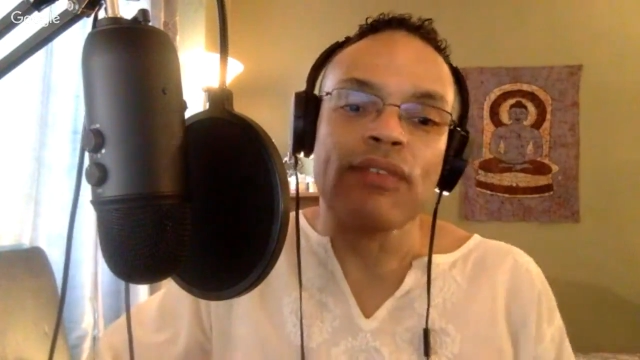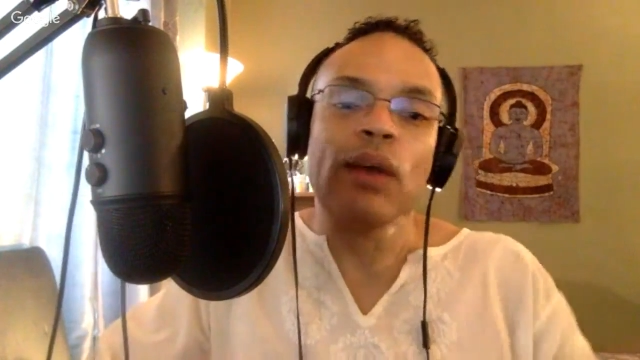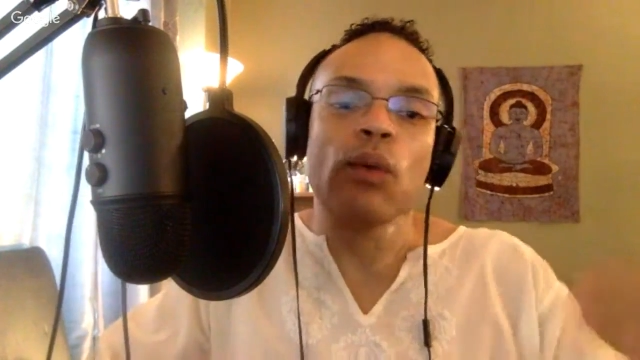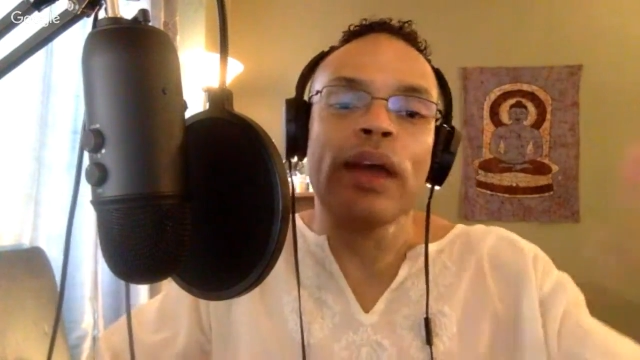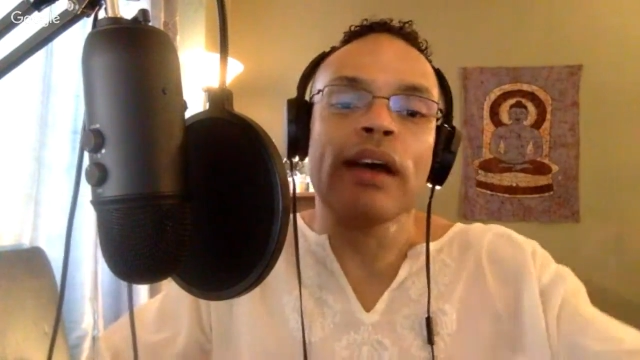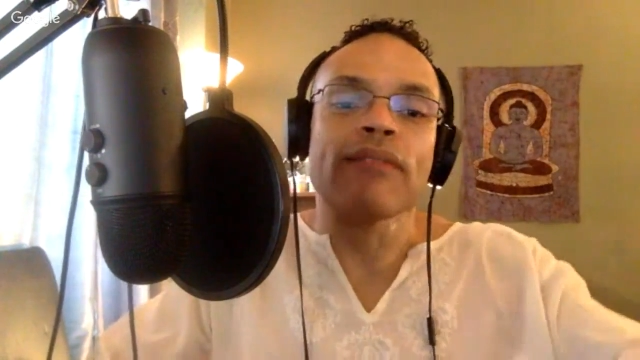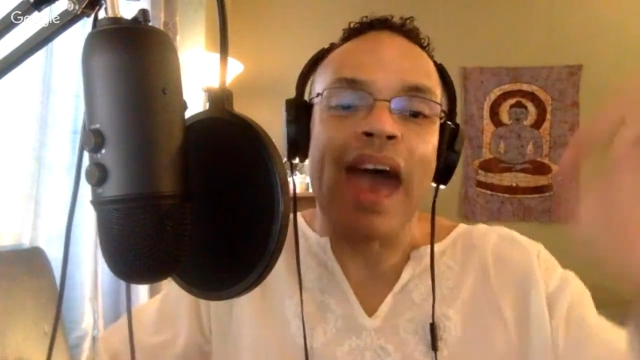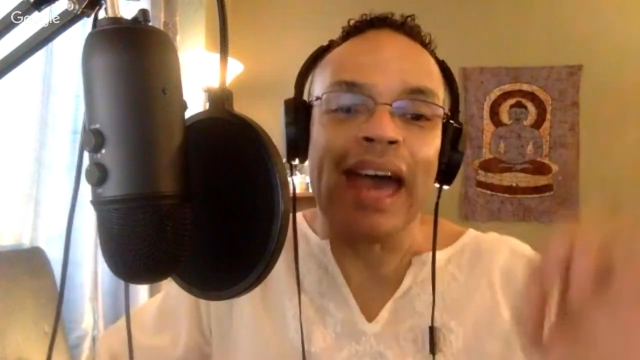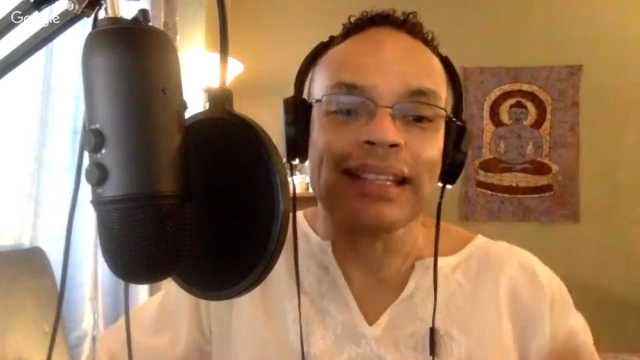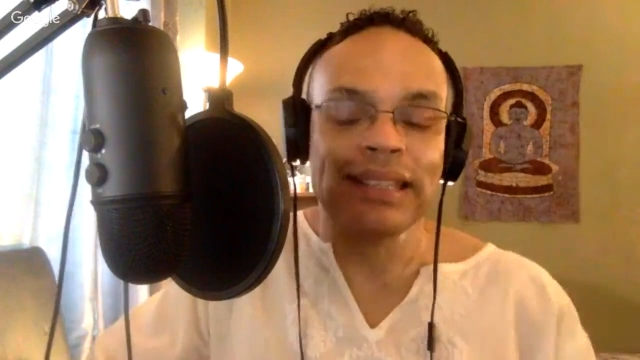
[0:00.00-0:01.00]
a way of
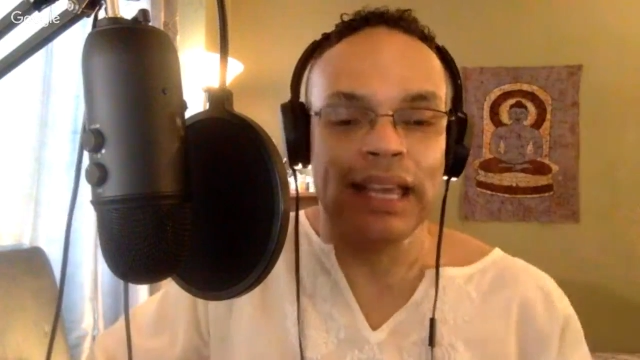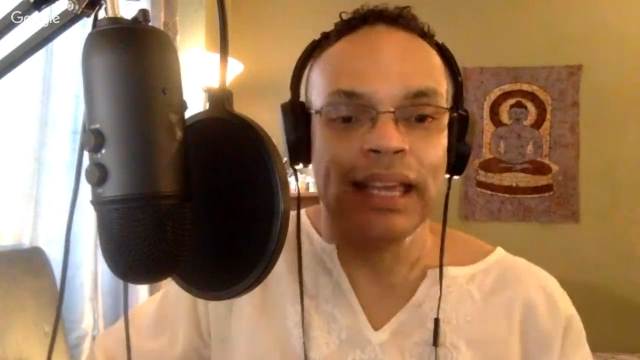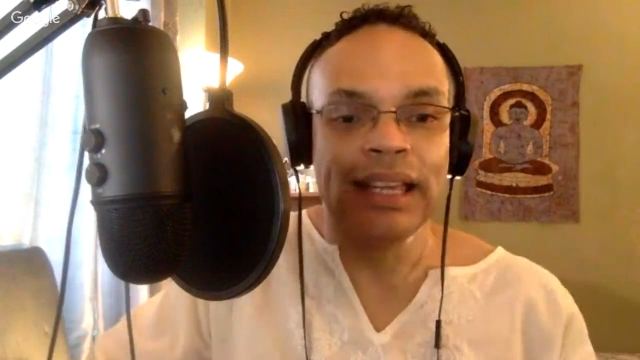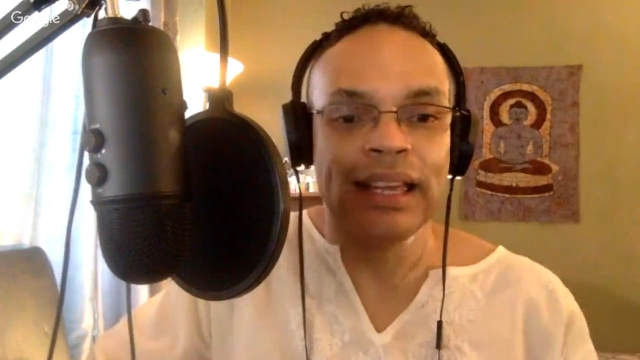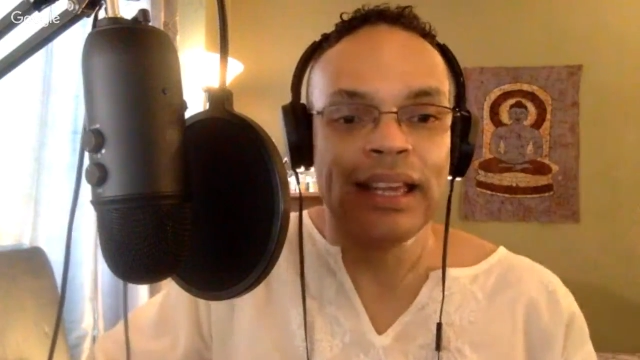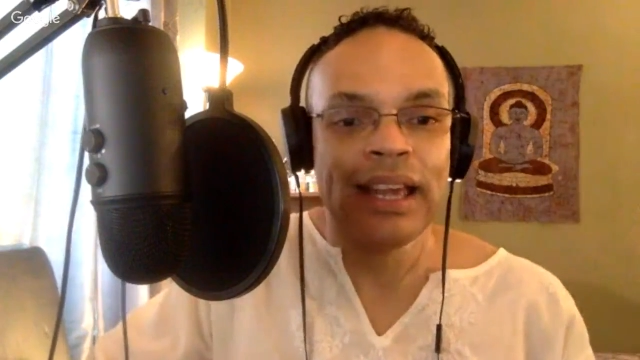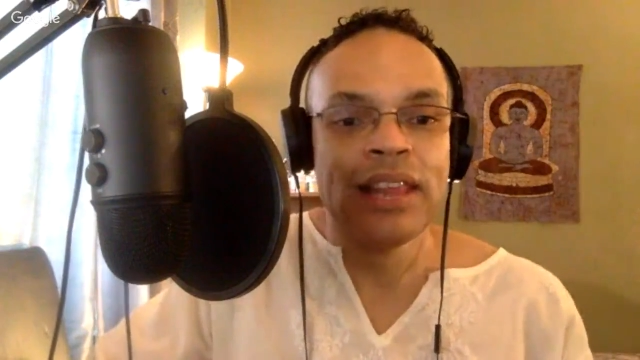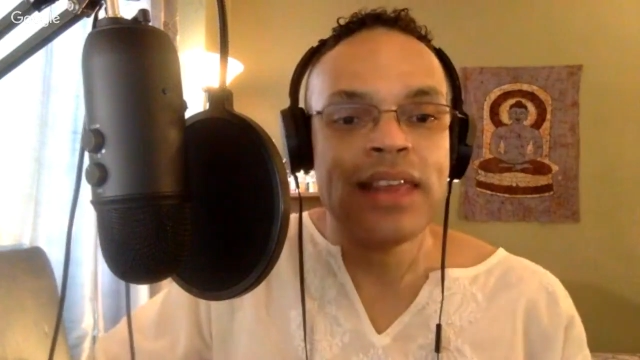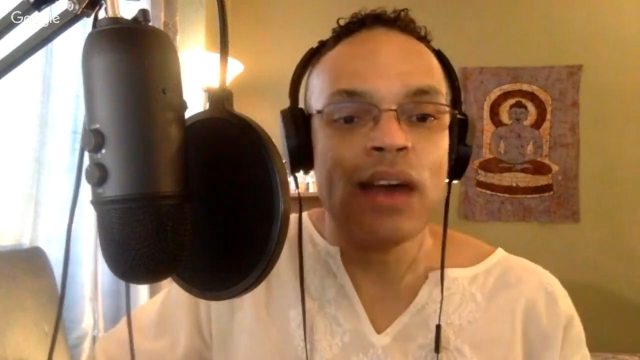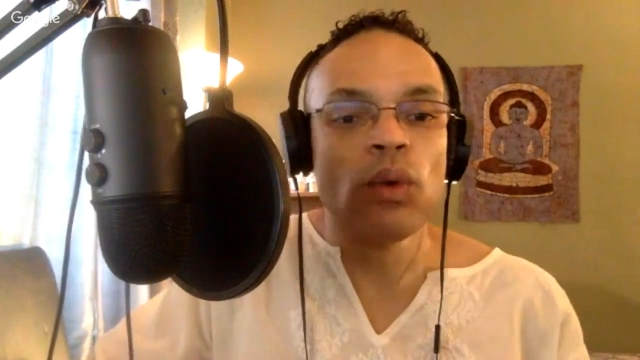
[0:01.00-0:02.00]
acting
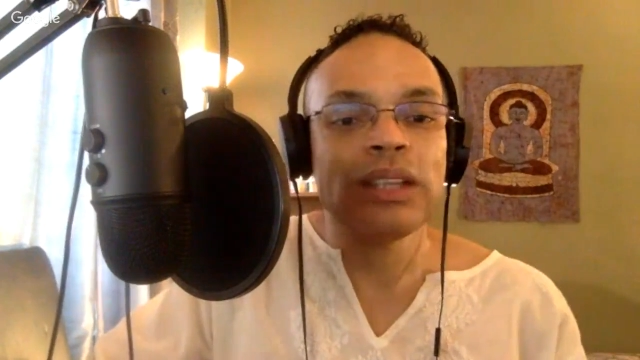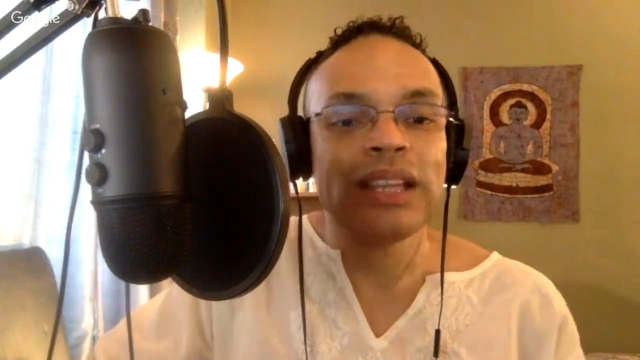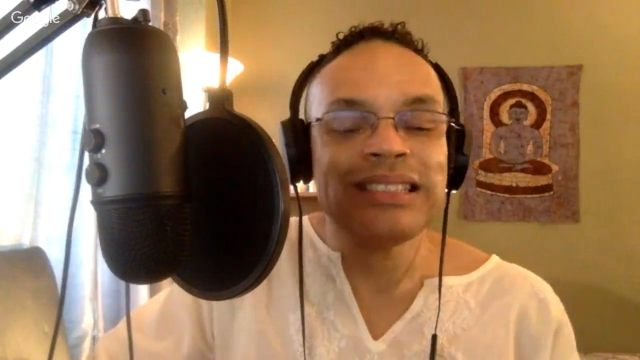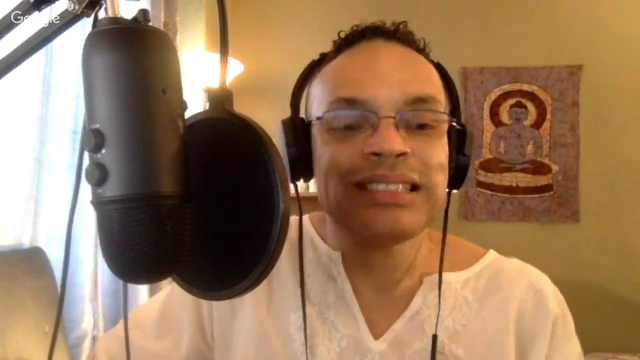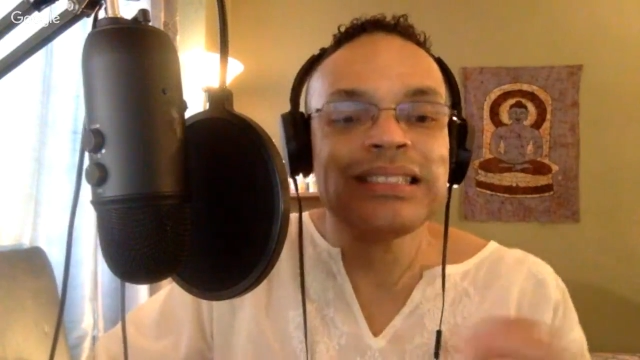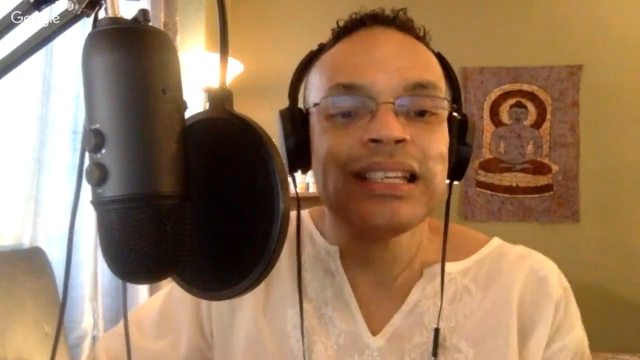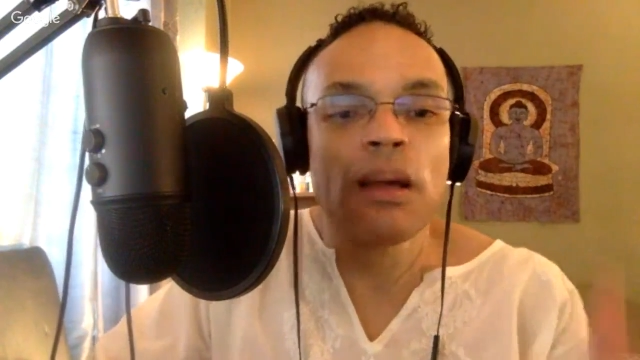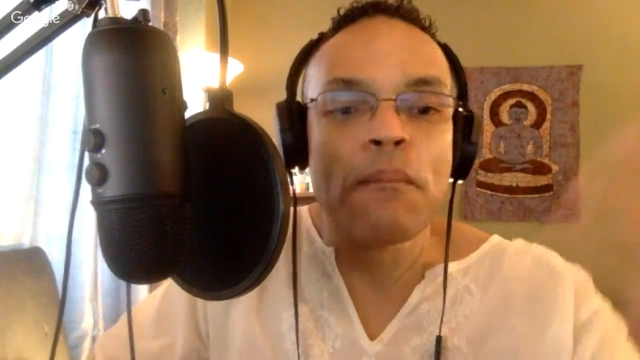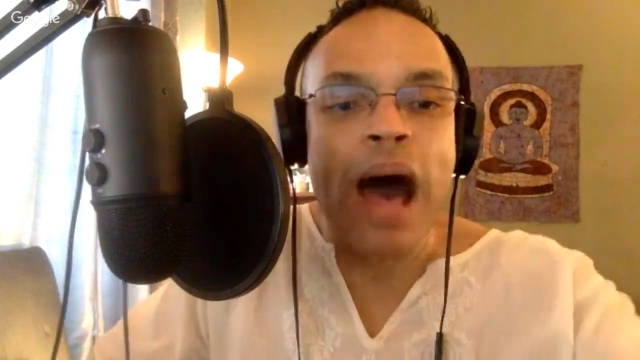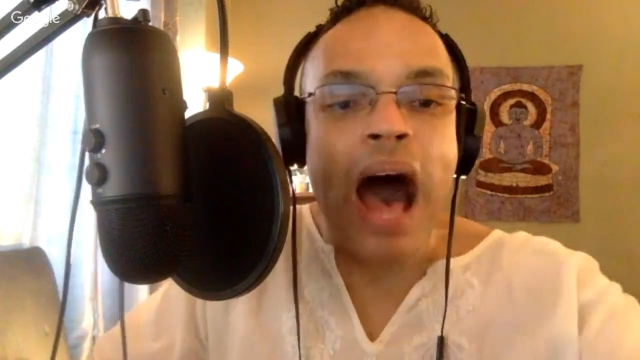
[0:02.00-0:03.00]
that will instill
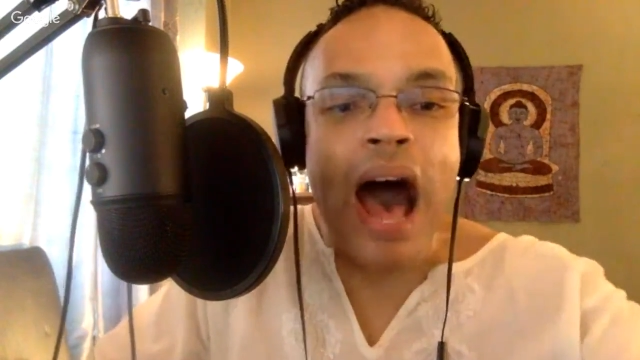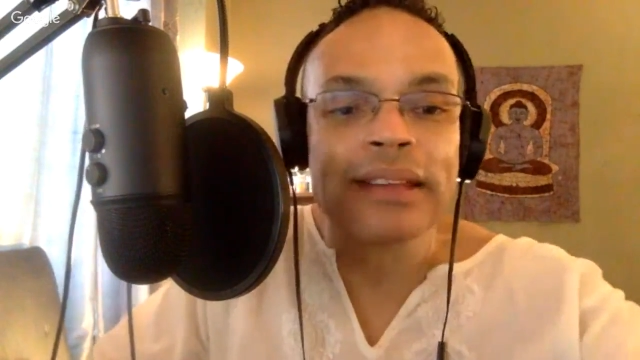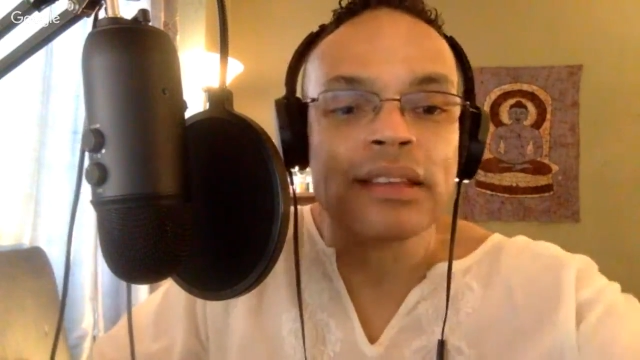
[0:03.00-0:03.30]
ma'at,